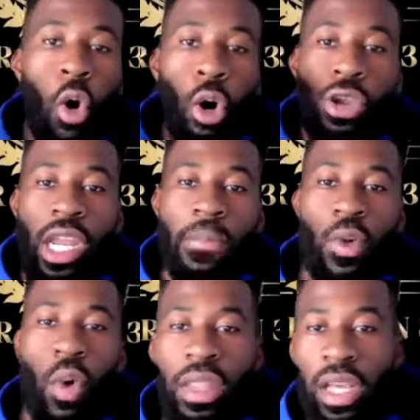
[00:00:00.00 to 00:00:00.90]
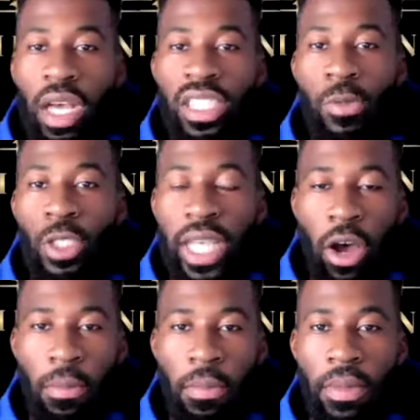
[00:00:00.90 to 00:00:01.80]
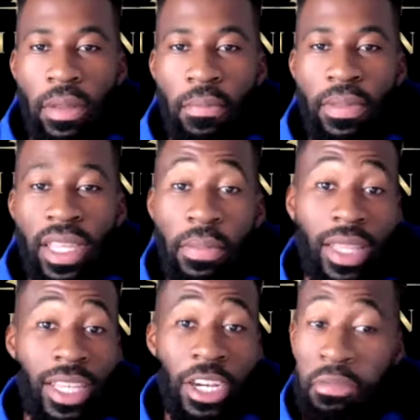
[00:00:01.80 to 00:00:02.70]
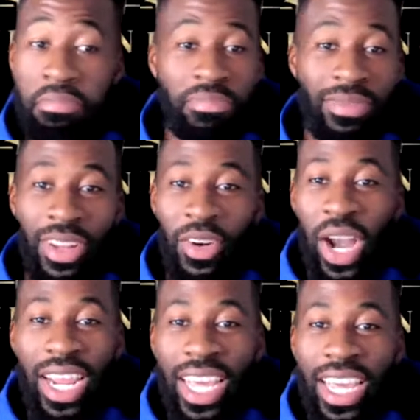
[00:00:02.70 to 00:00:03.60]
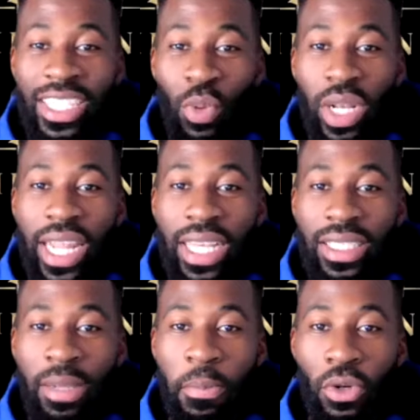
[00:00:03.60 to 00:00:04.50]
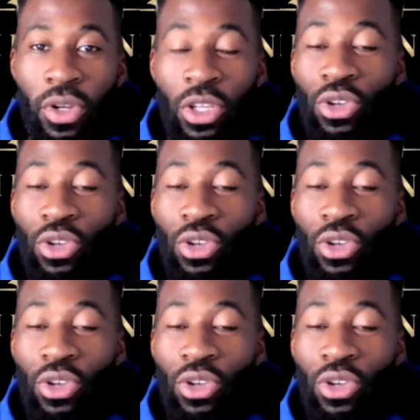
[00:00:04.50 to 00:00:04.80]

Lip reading: or are you going to be one of the customers that help them get there, right? It's really that simple.